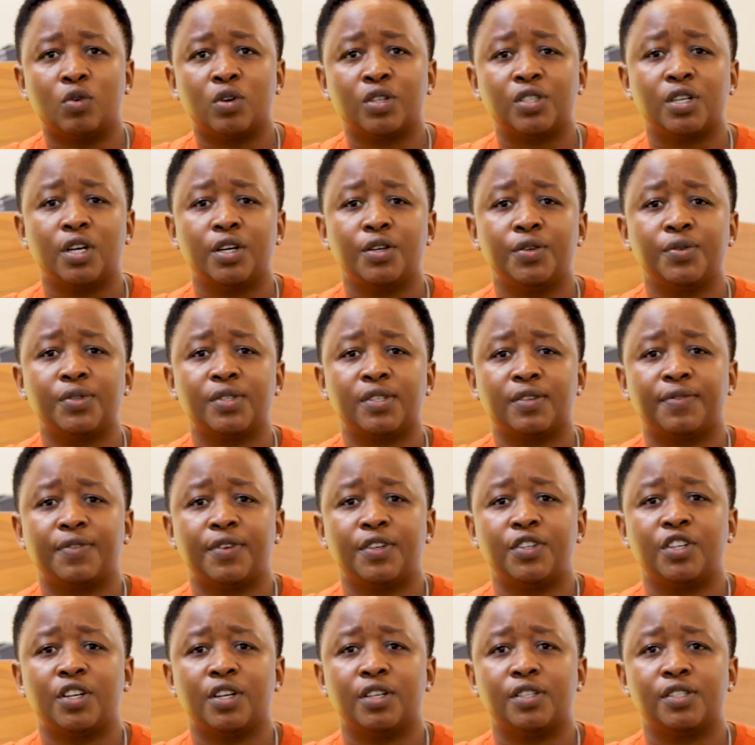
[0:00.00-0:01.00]
water use
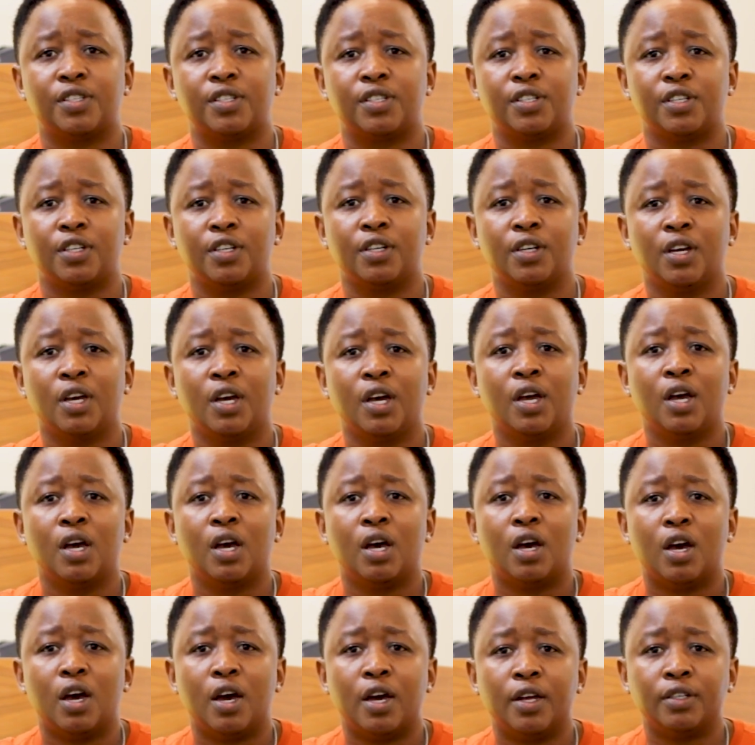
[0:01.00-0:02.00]
efficiency
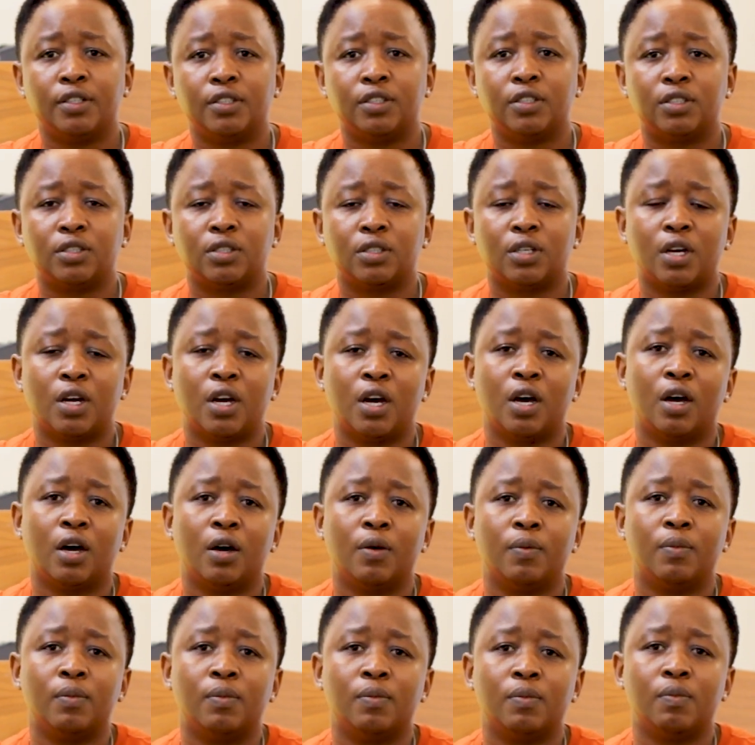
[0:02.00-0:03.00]
and
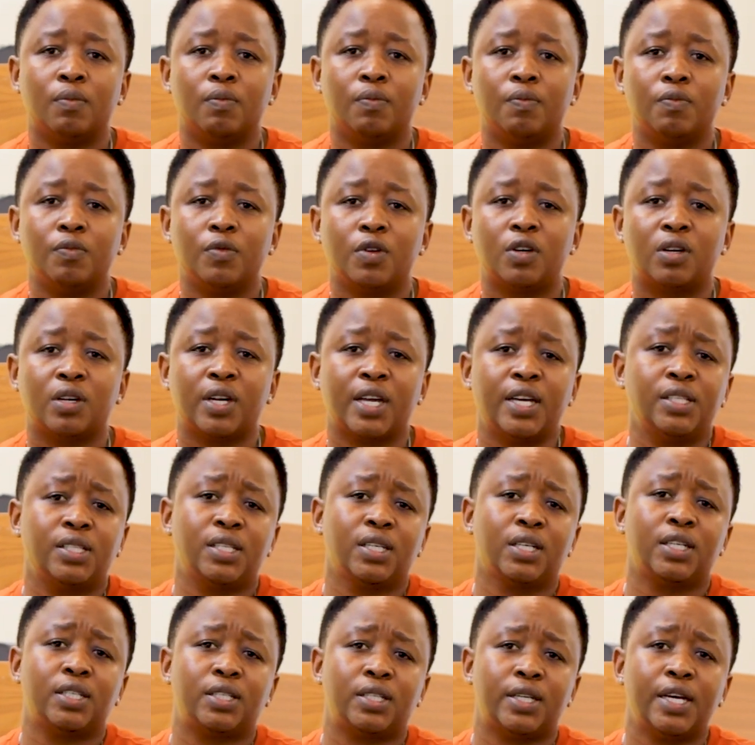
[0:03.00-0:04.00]
um,
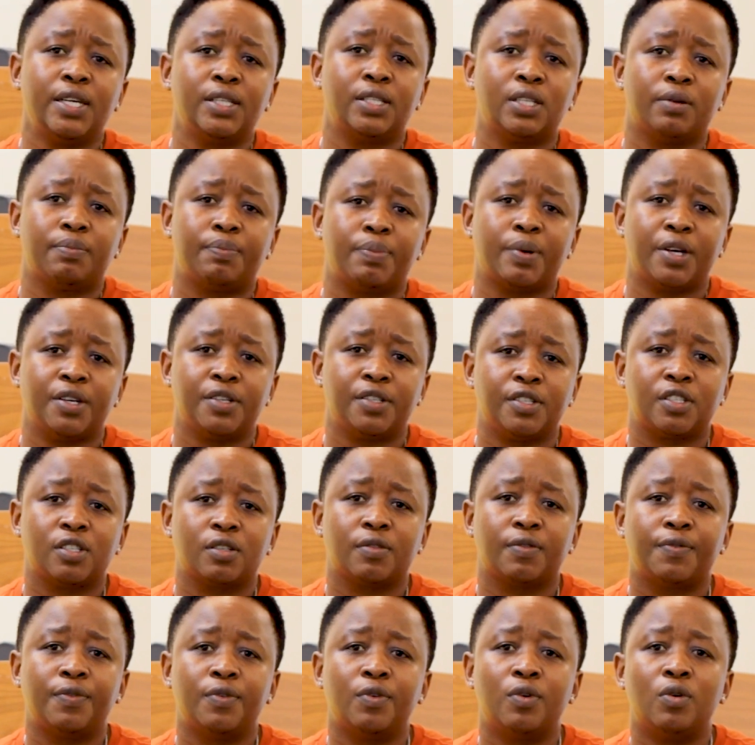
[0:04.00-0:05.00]
creating a
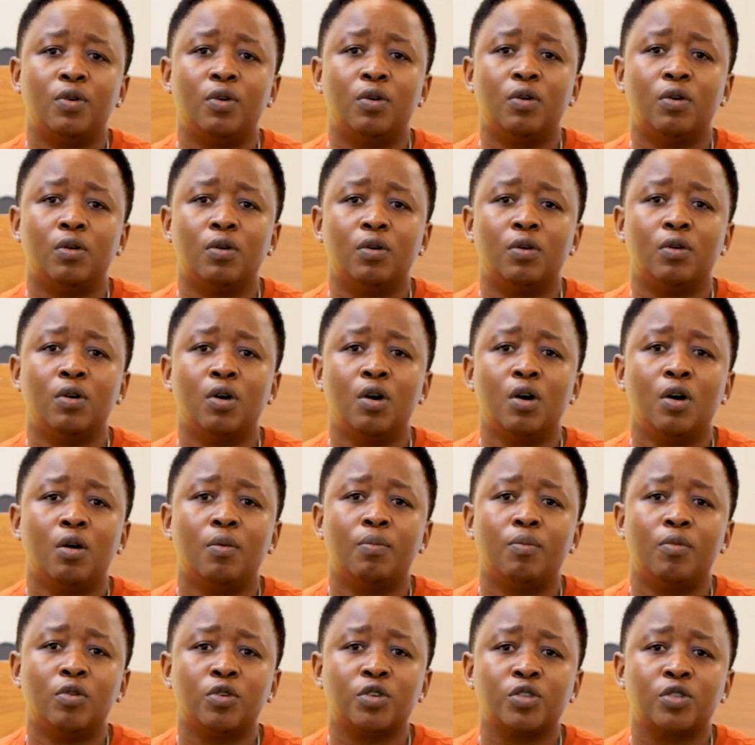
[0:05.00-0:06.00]
database for
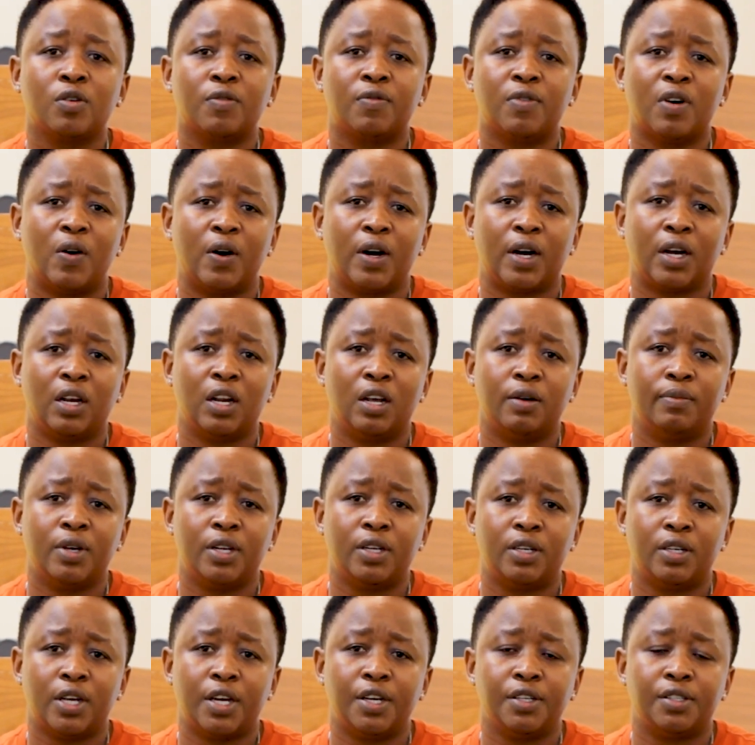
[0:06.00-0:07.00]
most of our
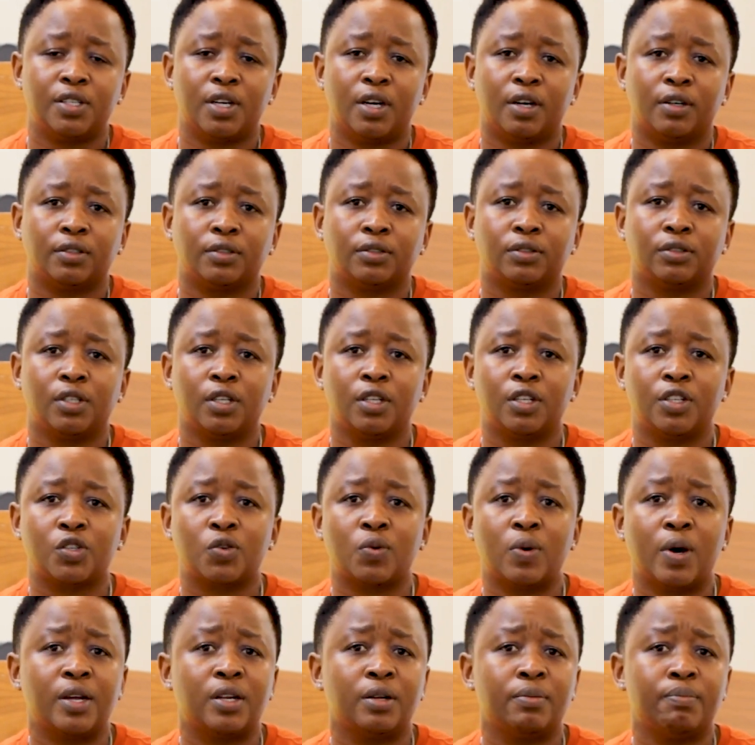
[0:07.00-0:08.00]
climate data. It is
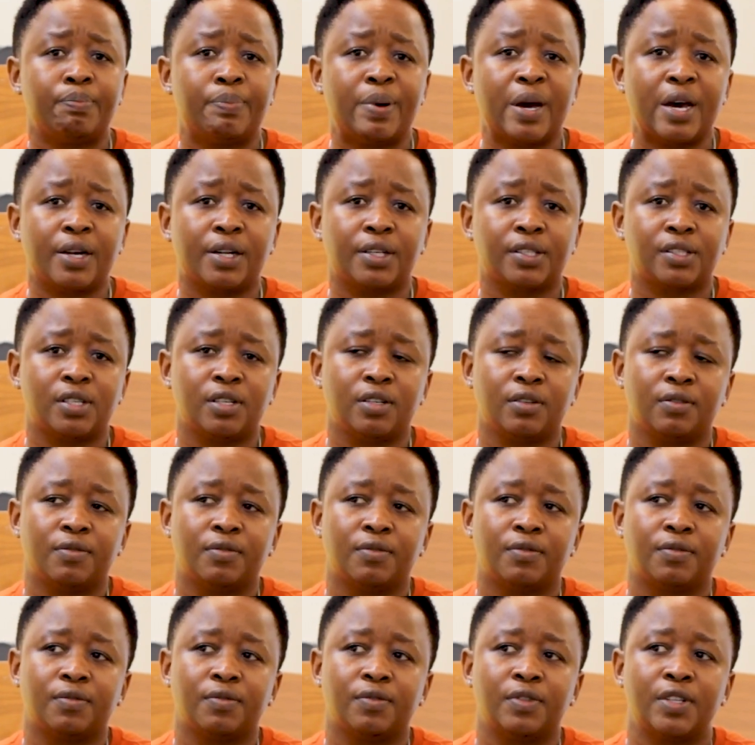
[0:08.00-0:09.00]
quite
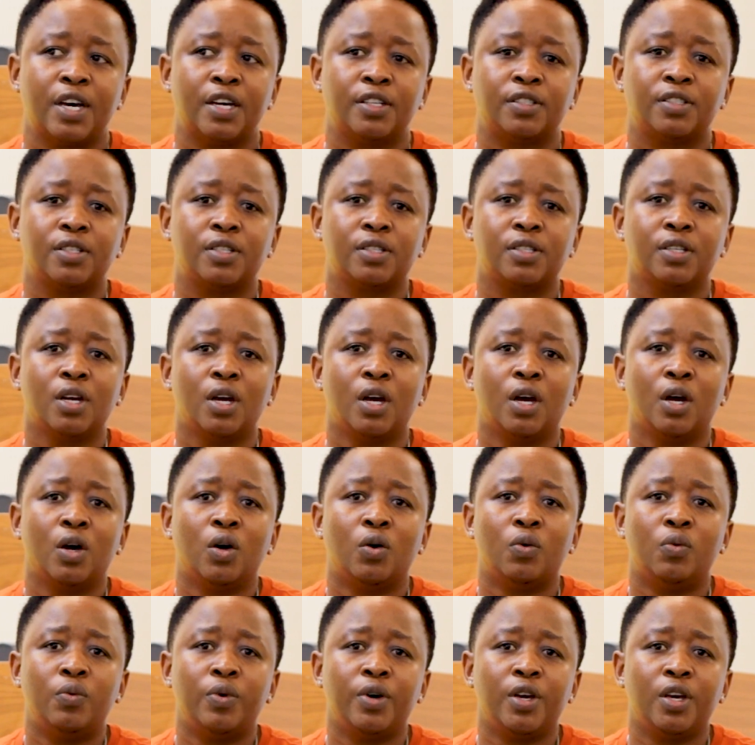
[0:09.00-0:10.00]
imperative that
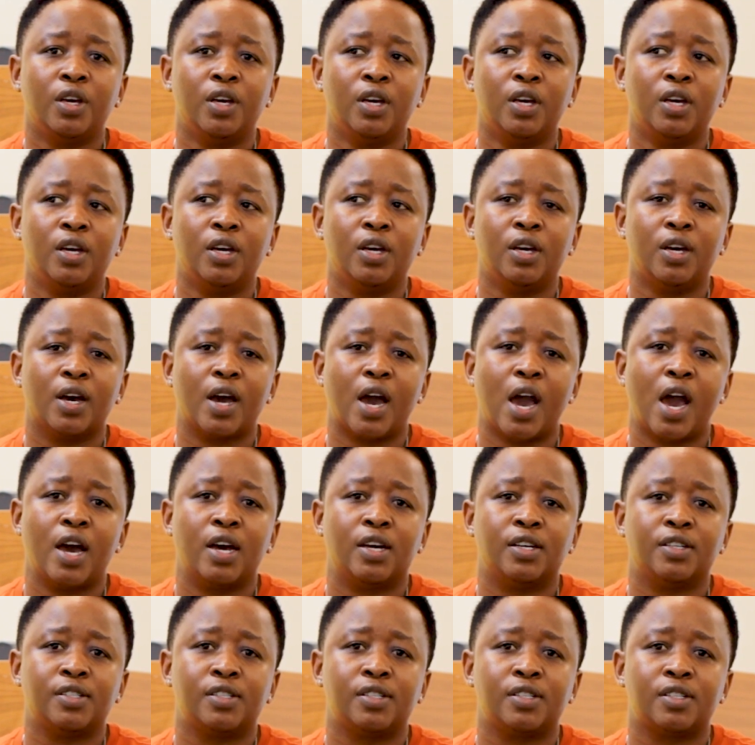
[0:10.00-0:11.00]
we
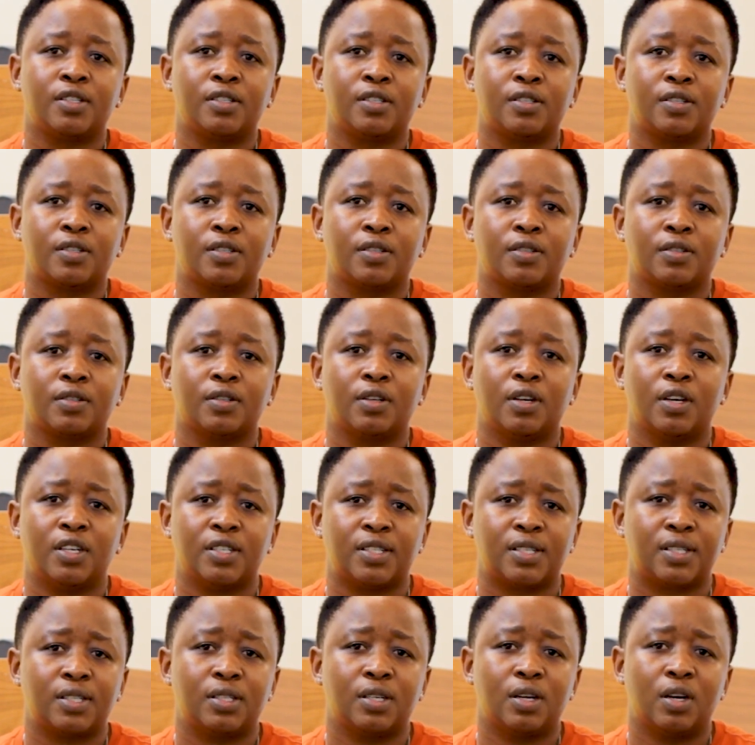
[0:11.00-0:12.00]
as
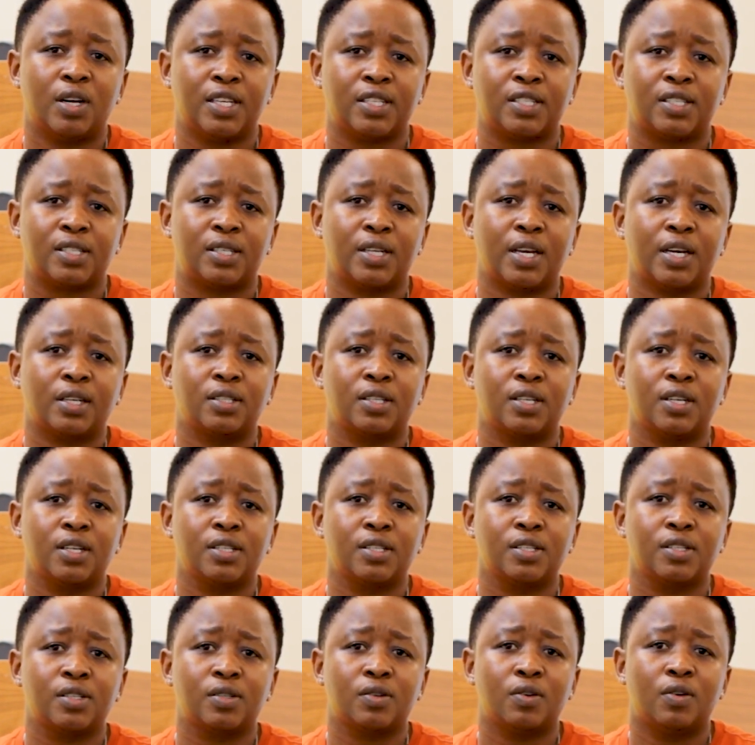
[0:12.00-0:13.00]
as, as
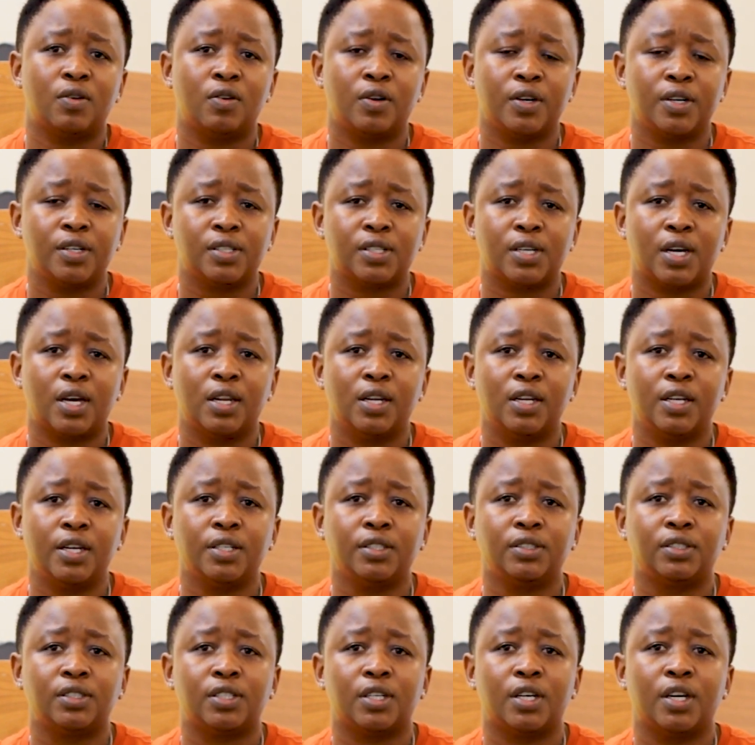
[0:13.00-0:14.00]
sectors or
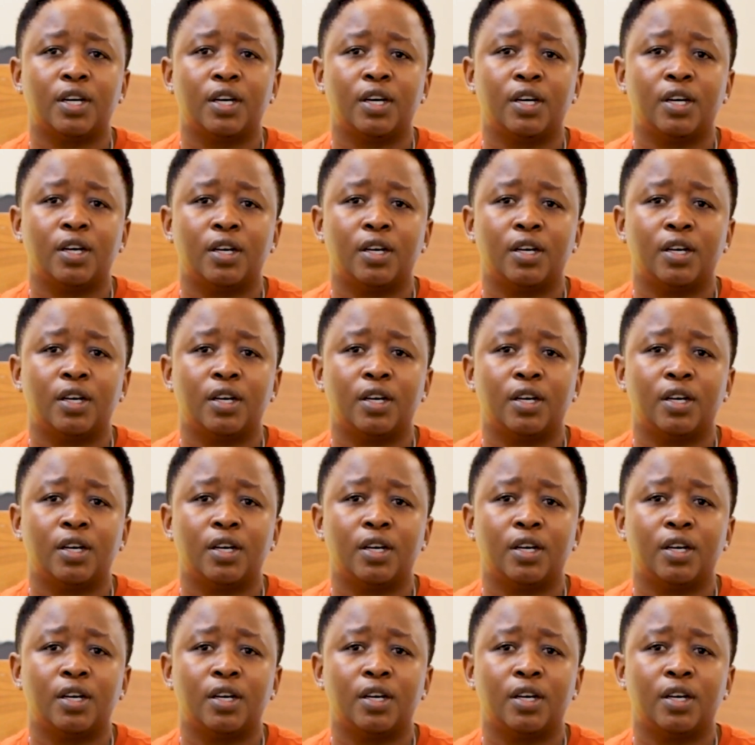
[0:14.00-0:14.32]
interlinked uh, uh,